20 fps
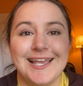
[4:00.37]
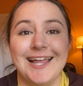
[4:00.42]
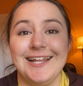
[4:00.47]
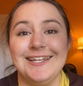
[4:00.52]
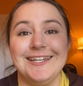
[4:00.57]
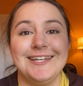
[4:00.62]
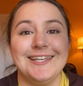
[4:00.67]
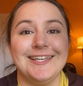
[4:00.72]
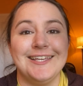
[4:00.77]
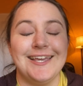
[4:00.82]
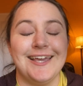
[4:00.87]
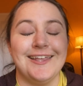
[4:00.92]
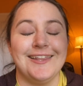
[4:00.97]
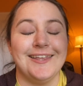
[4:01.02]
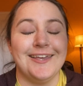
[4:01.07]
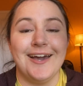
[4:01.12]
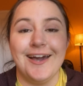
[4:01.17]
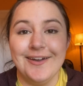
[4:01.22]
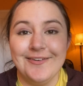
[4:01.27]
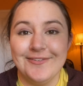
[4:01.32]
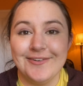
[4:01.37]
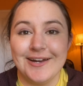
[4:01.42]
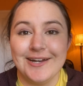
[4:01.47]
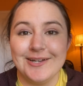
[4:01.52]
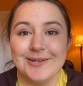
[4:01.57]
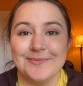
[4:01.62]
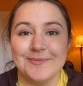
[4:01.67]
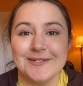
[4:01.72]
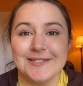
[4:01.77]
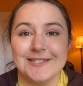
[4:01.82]
Editing Kelly. I forgot
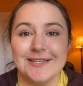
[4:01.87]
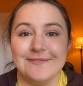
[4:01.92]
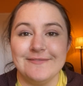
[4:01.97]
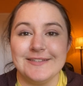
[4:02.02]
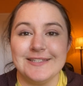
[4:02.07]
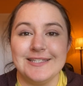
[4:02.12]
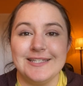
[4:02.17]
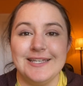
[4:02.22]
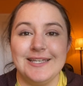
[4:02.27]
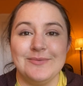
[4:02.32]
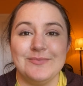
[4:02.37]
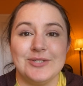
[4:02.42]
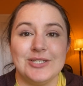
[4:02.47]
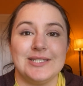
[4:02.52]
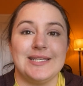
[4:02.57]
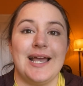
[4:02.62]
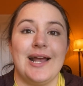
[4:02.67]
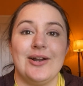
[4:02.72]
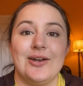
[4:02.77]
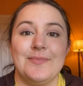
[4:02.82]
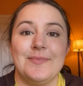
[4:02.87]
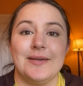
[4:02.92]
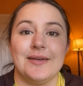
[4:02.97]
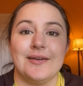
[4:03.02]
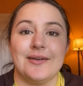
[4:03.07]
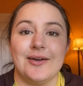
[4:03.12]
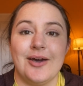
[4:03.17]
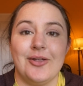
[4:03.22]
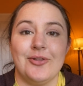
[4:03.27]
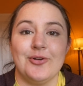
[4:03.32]
number 17, which is how to pick a
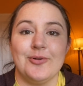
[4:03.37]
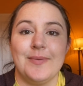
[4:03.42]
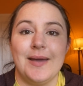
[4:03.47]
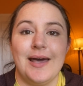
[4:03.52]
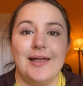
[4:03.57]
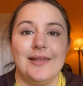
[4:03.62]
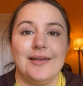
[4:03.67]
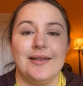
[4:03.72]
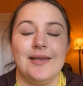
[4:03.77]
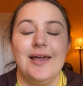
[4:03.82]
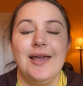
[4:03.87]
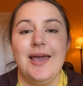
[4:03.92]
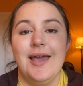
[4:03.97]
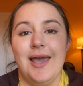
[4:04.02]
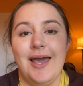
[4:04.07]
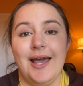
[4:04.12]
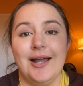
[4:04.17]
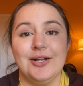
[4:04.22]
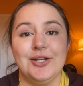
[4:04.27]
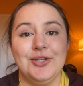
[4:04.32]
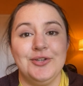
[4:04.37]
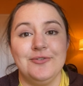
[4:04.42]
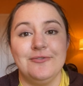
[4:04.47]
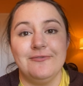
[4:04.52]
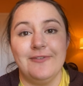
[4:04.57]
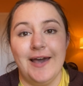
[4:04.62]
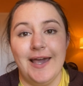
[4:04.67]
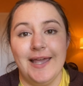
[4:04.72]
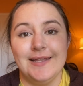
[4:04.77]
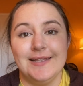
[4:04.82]
color palette. How do you
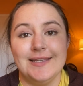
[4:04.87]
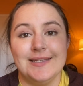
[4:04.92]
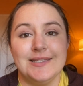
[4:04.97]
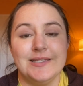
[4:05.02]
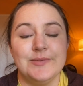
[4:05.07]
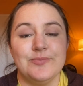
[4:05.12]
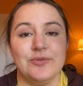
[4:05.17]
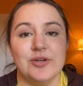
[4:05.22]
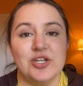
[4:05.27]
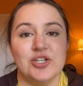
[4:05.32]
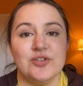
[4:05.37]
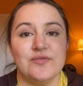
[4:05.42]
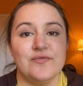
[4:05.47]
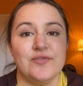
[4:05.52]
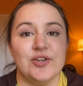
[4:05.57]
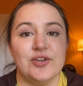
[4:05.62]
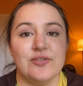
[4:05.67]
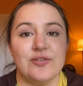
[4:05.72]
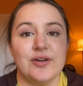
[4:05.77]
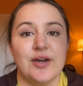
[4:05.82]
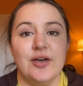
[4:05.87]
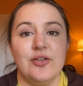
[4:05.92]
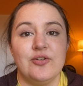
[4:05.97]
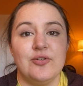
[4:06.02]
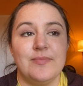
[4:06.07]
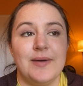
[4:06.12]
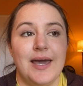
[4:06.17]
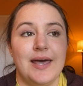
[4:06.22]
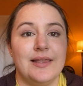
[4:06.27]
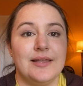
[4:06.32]
find inspiration for your color
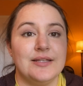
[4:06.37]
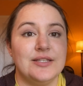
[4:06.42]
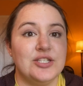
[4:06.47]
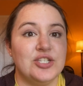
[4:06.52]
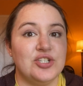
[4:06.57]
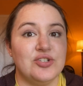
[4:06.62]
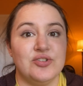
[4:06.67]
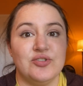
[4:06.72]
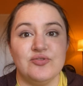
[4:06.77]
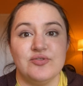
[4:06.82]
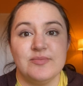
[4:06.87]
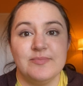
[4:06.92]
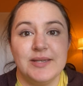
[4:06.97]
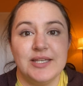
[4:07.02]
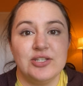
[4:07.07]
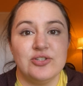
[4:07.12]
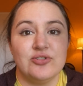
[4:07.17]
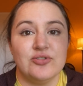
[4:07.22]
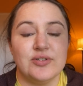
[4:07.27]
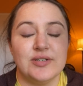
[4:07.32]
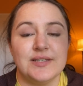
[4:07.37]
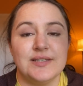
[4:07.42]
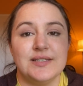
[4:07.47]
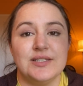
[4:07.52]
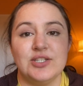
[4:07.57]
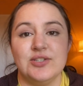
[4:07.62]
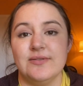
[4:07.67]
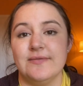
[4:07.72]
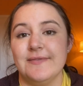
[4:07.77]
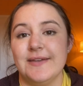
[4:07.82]
palettes? Do you use Pinterest? Do
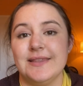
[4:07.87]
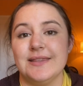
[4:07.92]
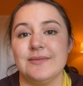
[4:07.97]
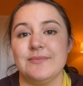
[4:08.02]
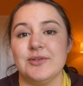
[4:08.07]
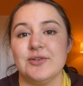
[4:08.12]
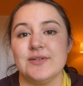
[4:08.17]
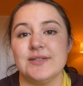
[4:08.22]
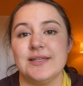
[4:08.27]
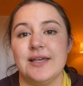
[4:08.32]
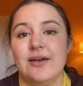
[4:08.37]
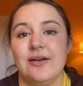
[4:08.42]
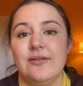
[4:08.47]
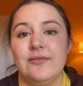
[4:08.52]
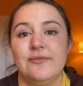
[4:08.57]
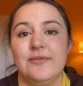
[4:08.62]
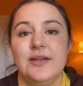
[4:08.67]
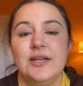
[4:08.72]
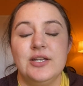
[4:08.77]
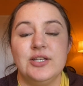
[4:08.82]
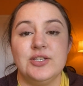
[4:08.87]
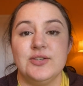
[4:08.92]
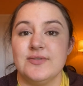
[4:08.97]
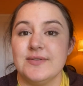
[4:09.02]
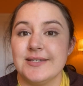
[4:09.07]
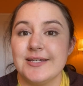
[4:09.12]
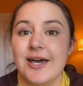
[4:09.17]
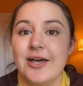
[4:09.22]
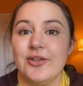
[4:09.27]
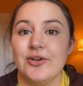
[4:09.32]
you invent them yourself? Do you use
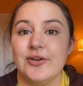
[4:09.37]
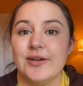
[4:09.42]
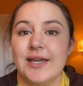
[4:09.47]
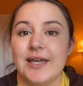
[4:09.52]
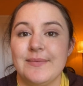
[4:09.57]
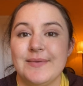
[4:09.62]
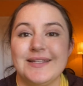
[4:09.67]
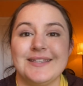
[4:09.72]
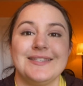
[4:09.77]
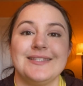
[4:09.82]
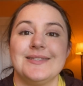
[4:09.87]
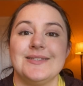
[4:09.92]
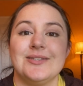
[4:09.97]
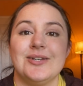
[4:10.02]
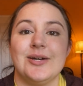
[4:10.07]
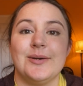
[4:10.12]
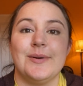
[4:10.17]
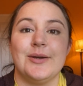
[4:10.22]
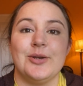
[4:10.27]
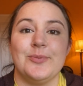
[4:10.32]
color gamuts? Talk about your